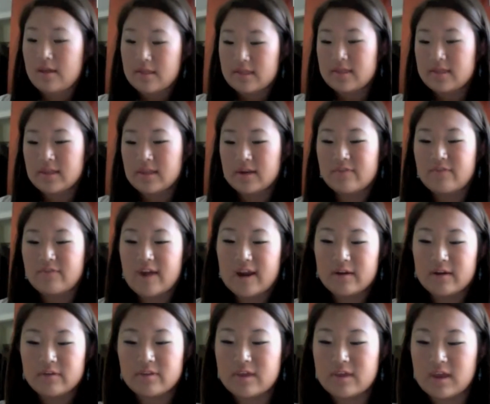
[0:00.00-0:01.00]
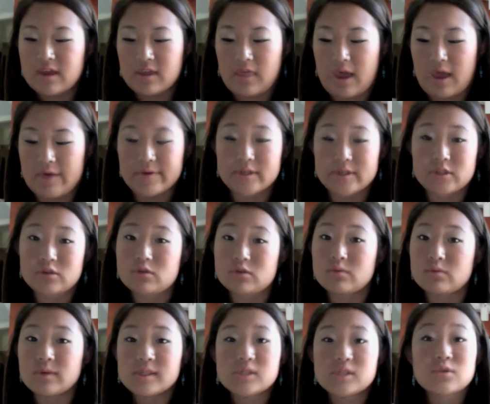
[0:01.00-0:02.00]
The final thing that I would do,
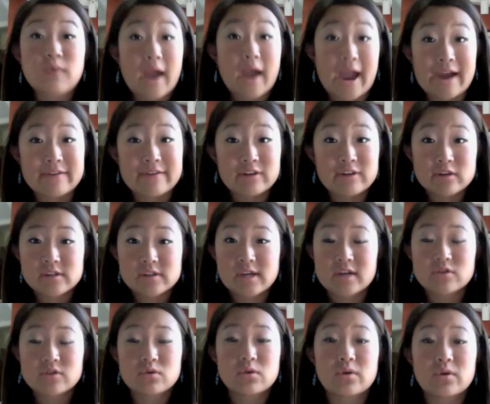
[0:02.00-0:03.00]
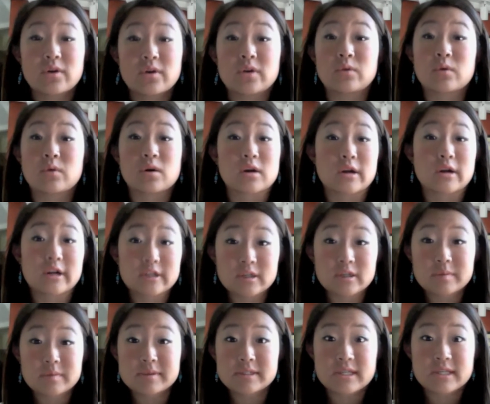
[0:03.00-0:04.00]
once you have your schedule and you are
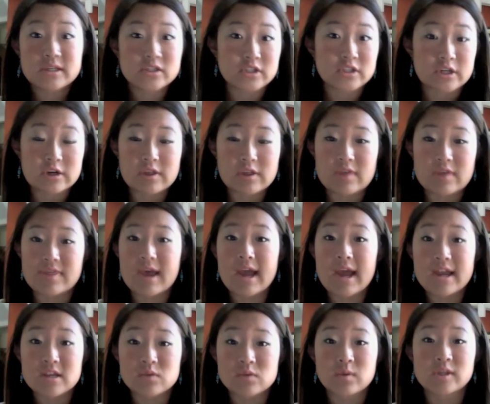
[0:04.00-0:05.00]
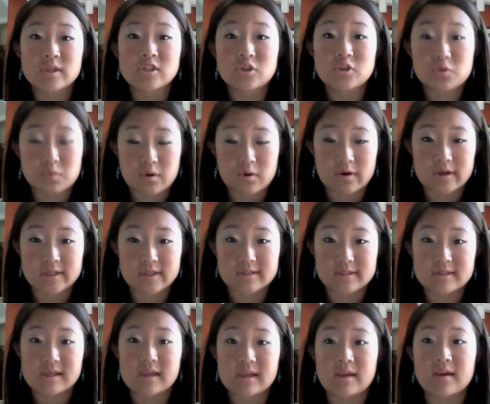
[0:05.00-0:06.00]
100% sure that that is what you want
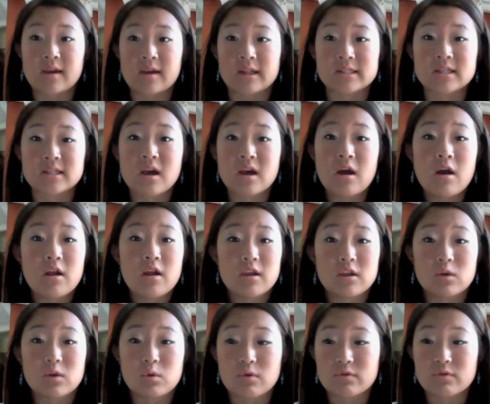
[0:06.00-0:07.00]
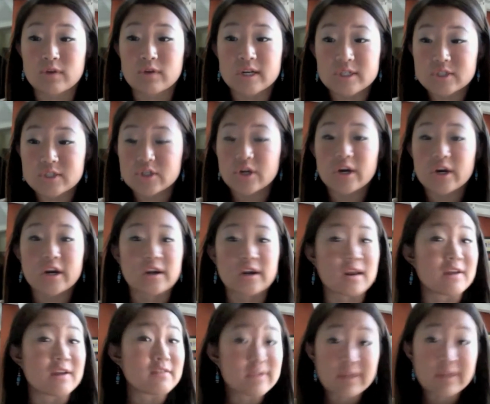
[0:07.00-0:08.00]
and you have registered and
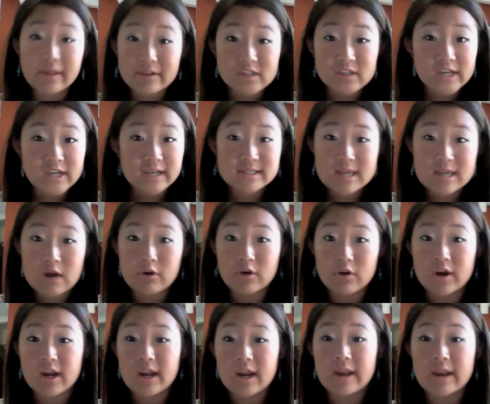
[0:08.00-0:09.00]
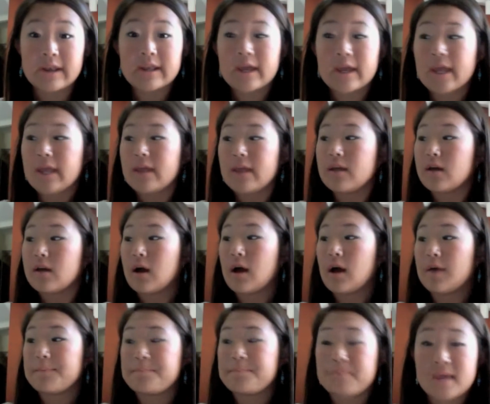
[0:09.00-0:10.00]
everything checks out great,
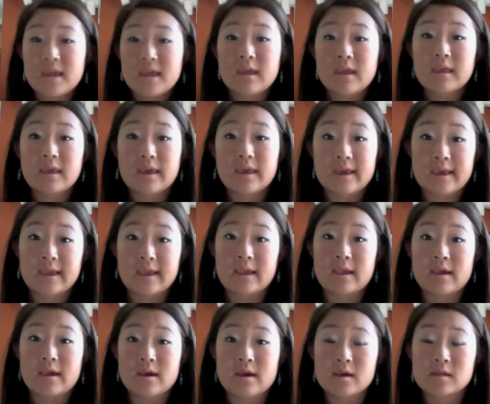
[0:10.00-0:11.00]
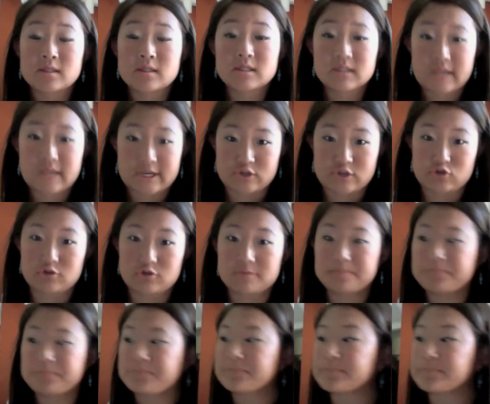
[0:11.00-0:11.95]
make a schedule.